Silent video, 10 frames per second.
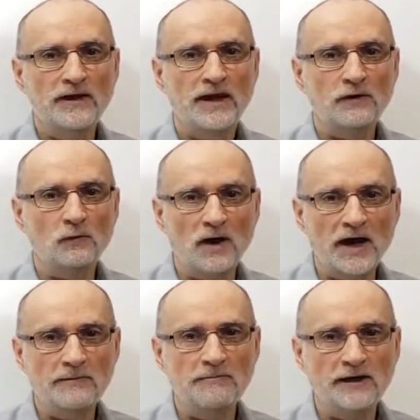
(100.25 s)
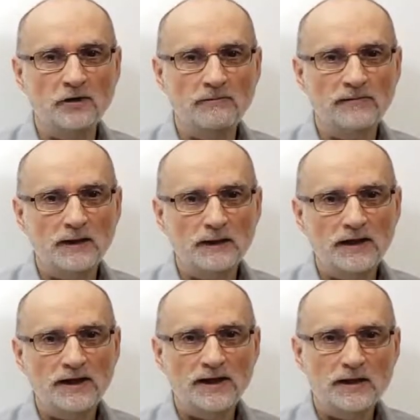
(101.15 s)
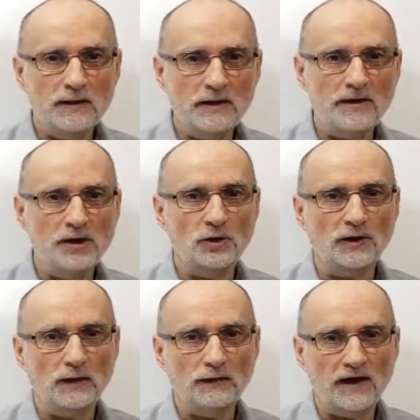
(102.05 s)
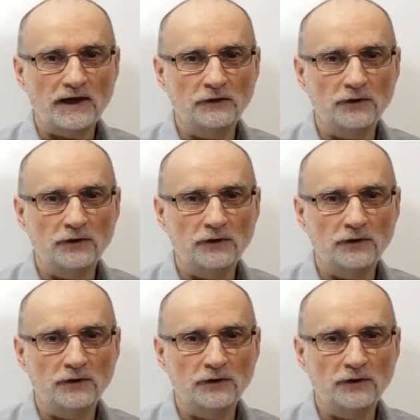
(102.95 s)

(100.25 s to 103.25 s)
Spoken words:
and why being obese is a major risk factor